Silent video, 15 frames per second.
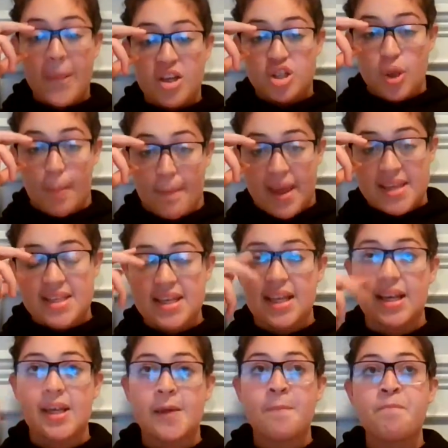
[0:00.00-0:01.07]
So
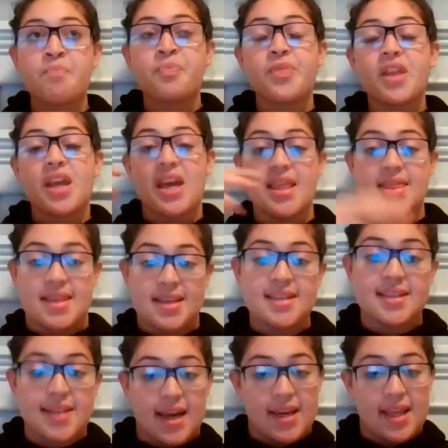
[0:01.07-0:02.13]
basically, in this
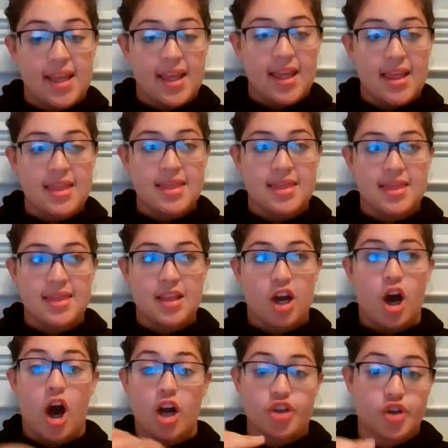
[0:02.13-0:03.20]
study,
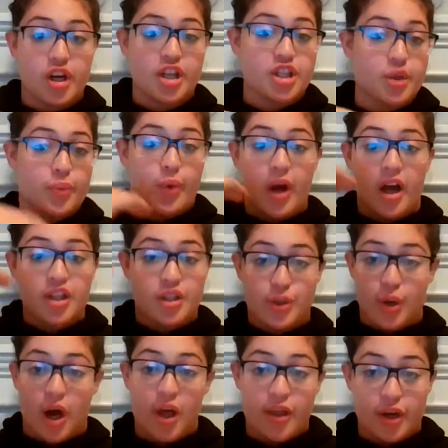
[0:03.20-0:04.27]
contrary
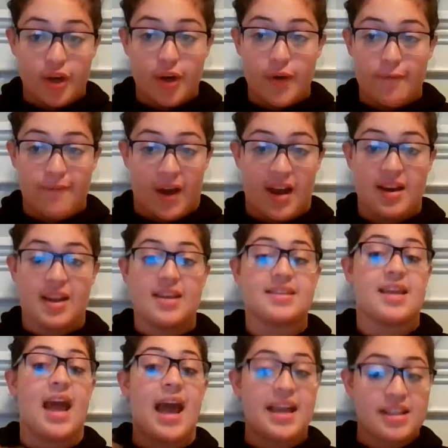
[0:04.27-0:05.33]
to other findings
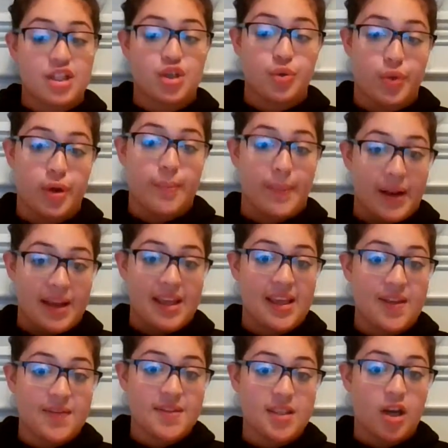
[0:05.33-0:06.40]
and to their
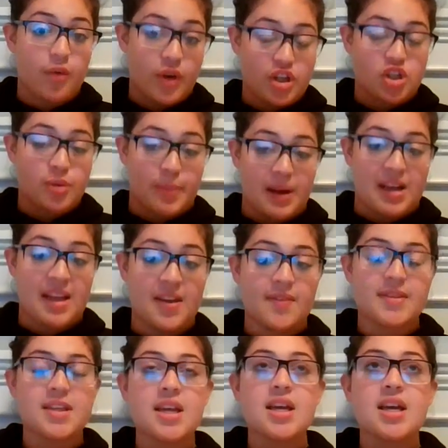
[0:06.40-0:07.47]
original
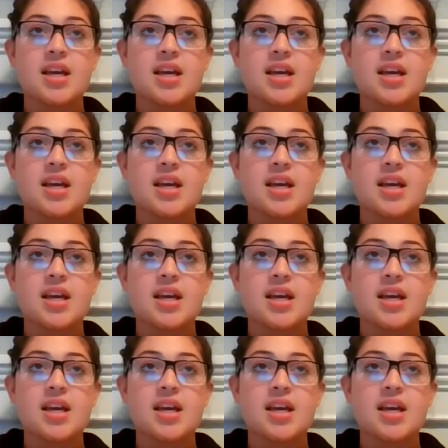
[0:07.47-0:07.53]
beliefs,